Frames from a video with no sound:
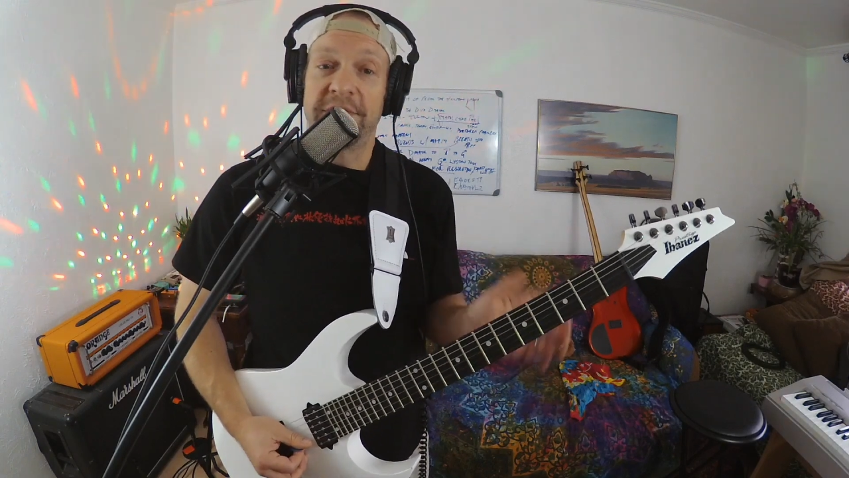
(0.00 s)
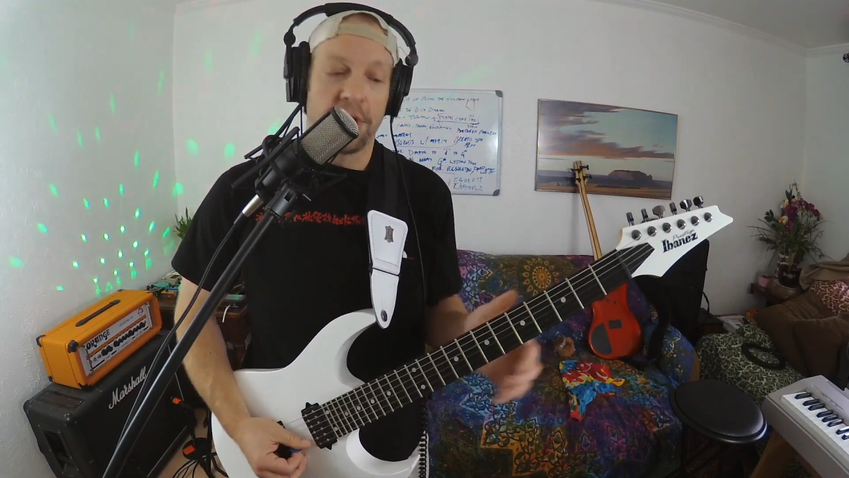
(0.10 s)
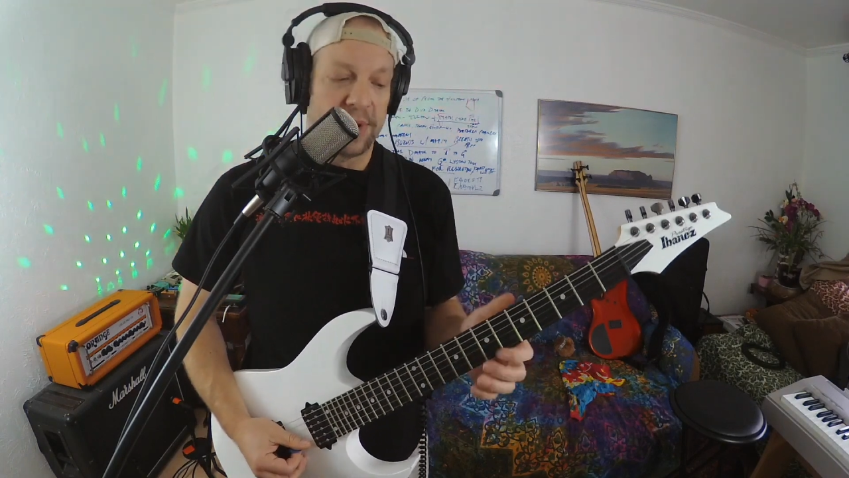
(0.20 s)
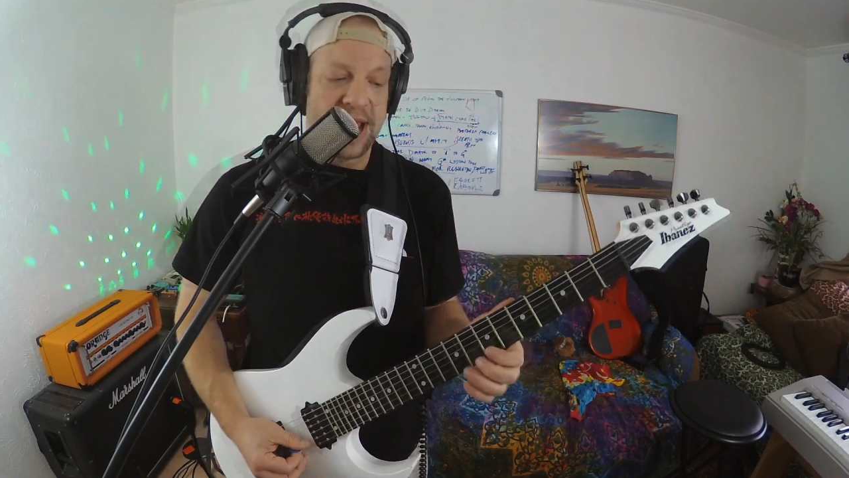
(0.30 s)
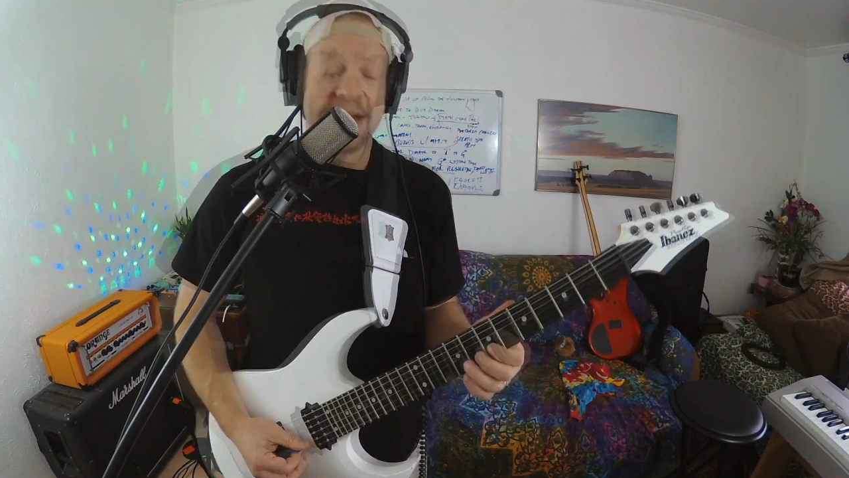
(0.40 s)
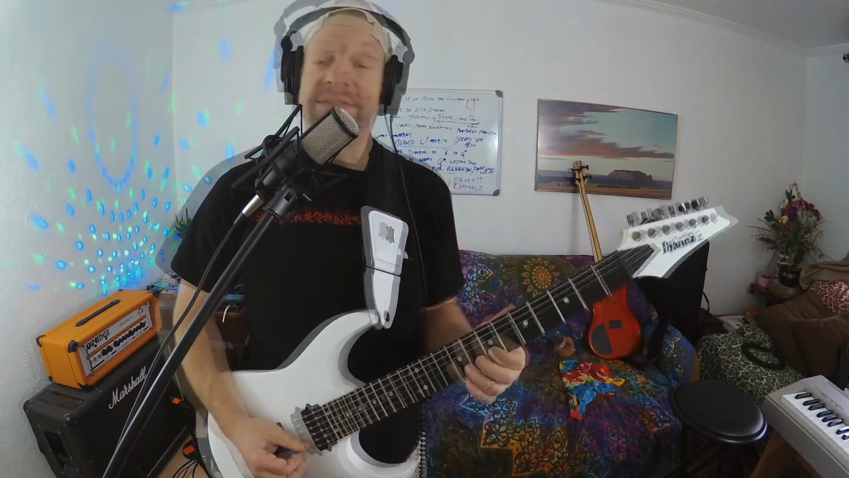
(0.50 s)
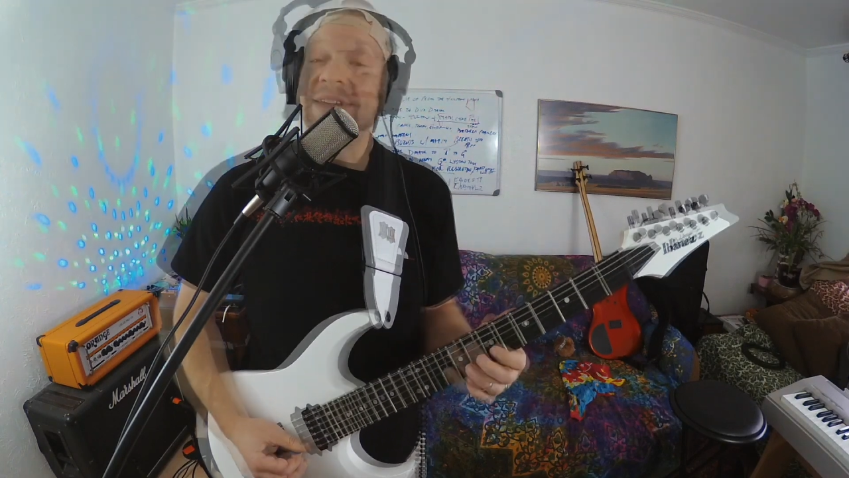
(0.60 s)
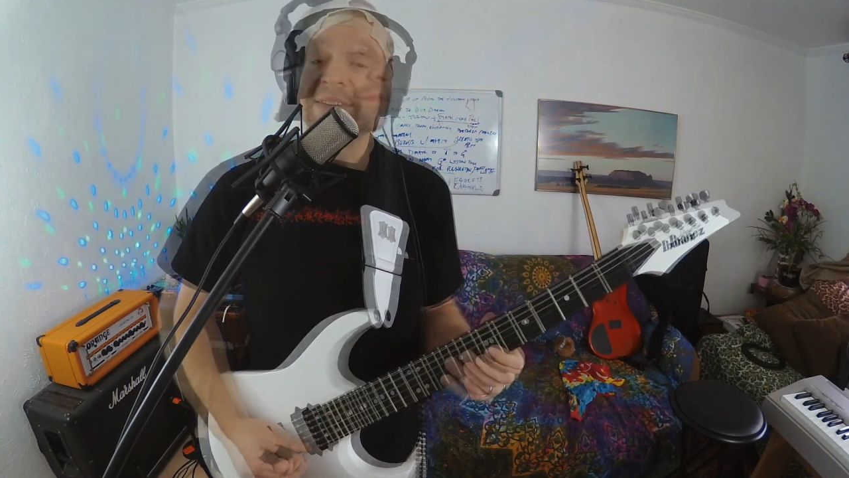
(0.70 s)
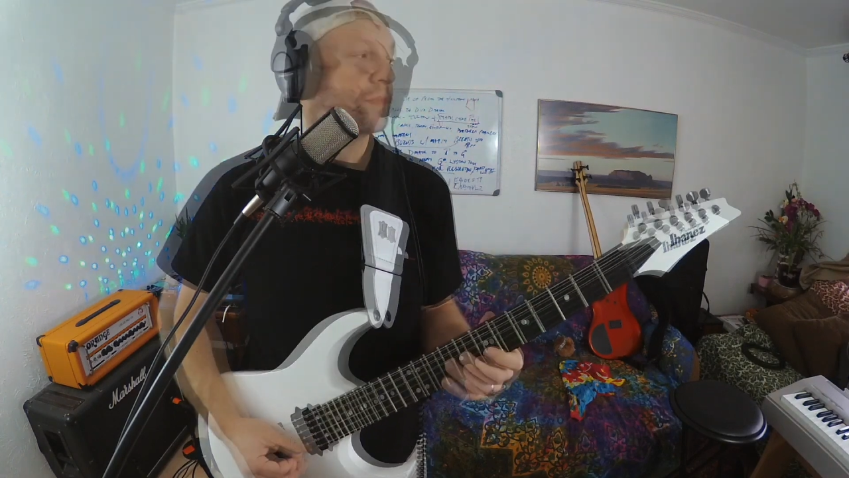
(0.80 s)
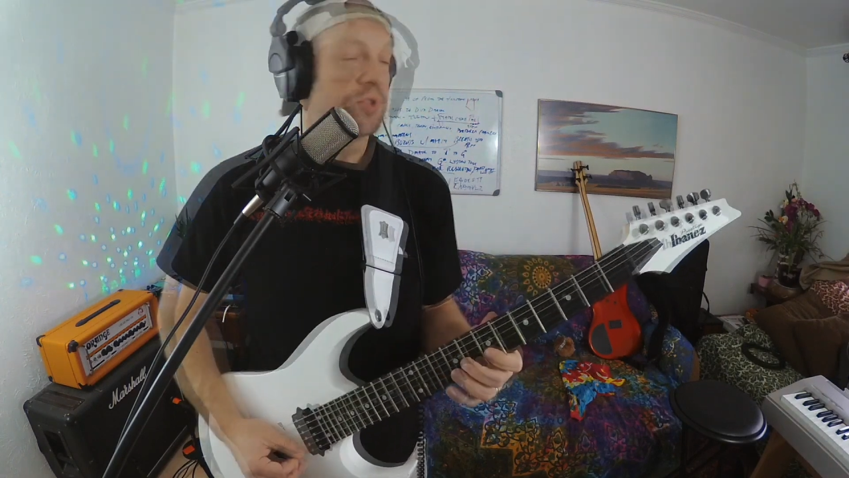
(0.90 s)
far we have
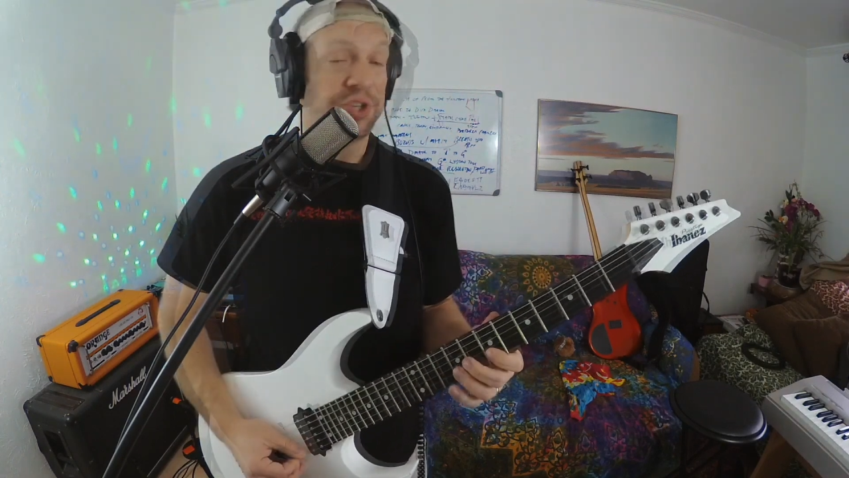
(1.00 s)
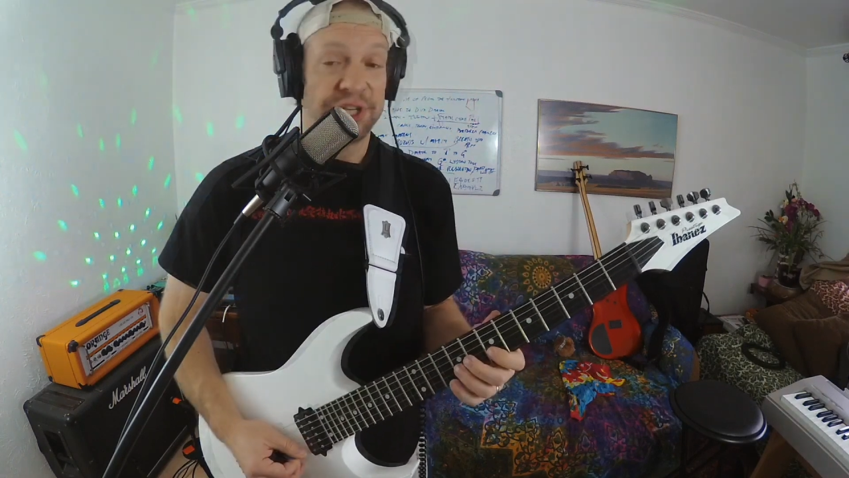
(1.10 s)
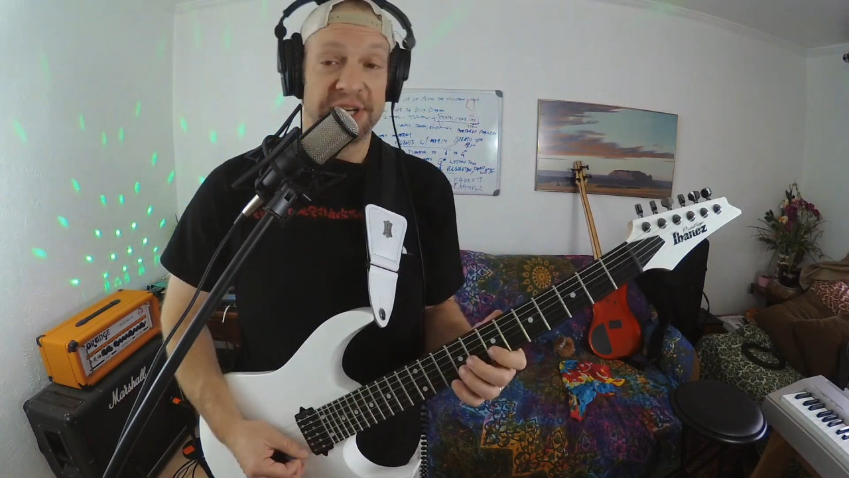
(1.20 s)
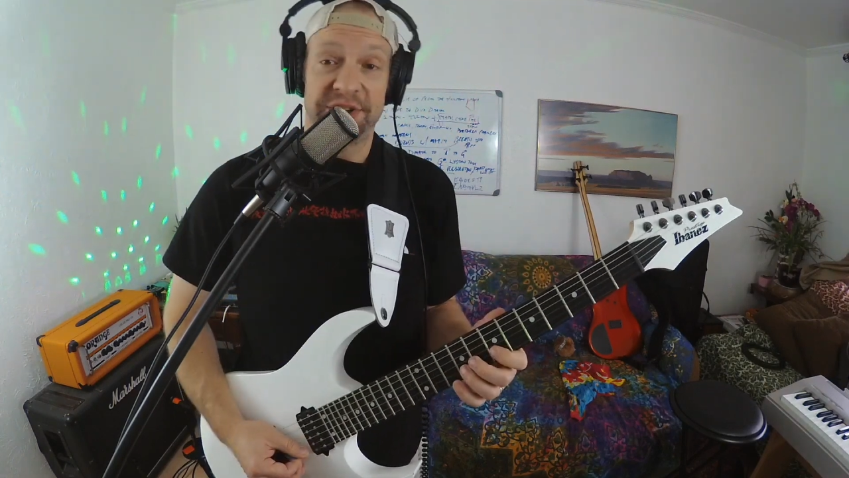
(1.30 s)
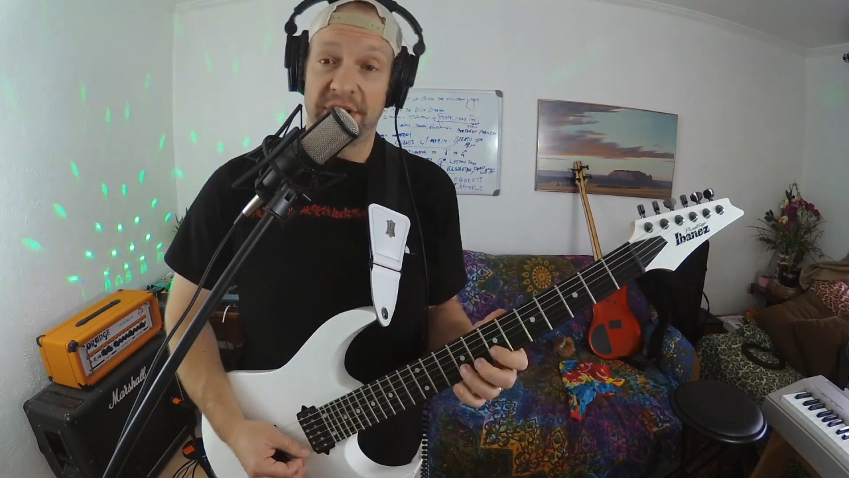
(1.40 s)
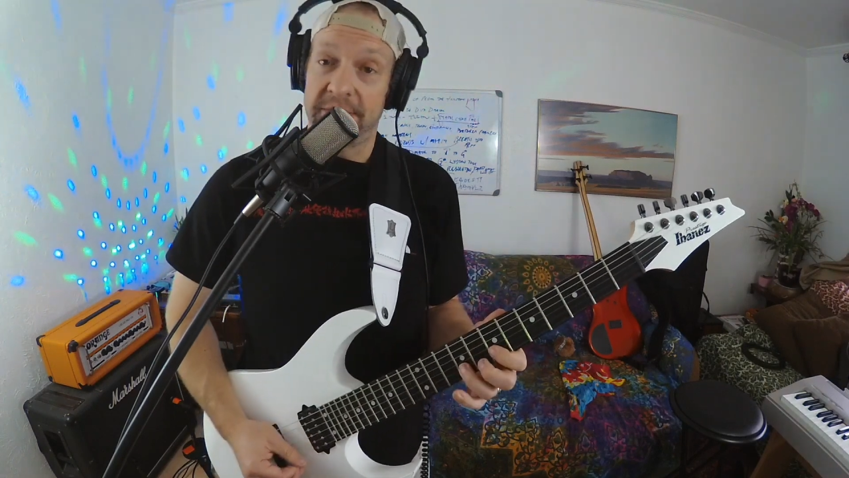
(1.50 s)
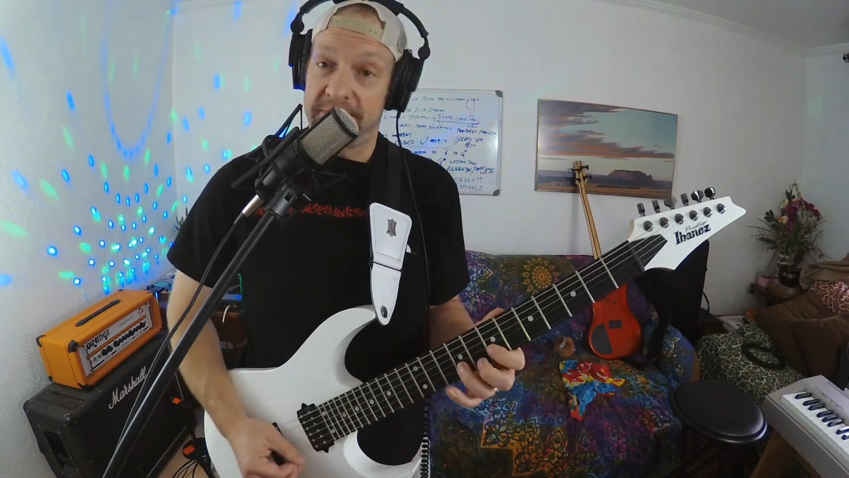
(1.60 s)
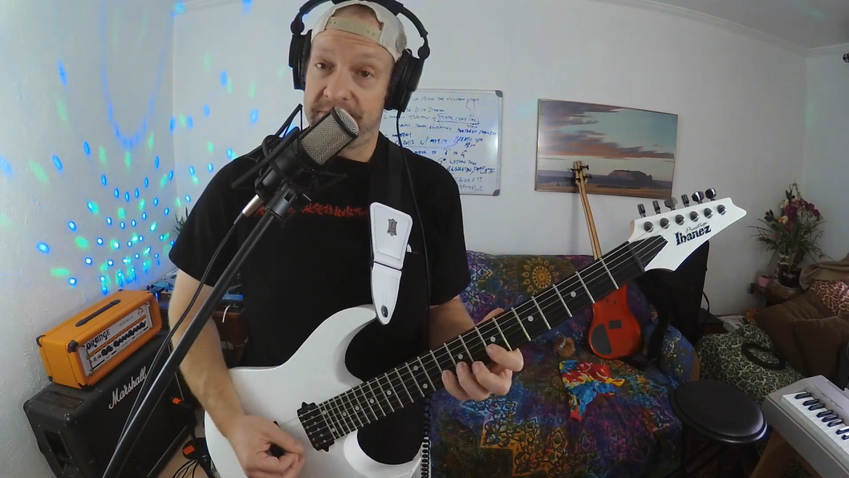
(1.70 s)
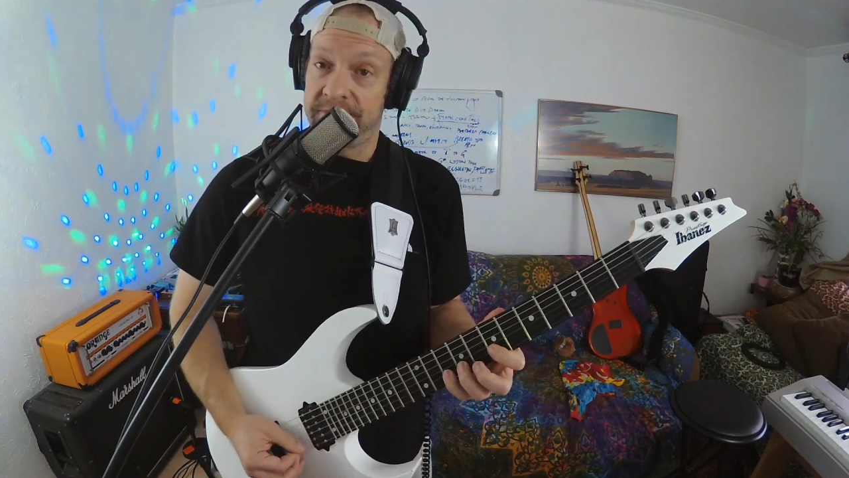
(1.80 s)
this G sharp,